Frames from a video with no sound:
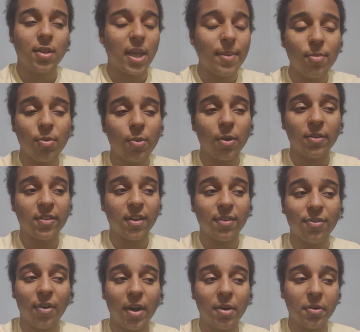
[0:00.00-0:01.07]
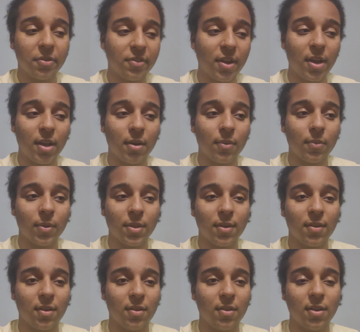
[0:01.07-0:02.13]
Game Awards had final say in what
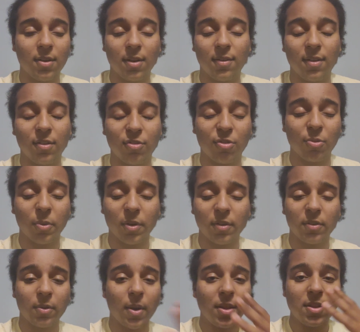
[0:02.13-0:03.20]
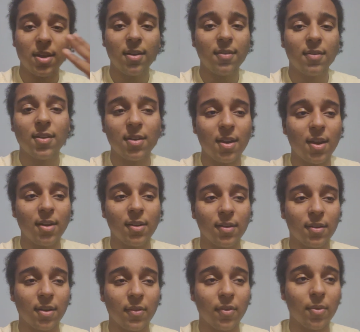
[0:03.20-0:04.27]
the decision was, so at the end of the day, it
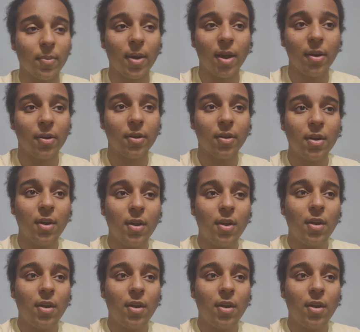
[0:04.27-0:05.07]
doesn't even matter.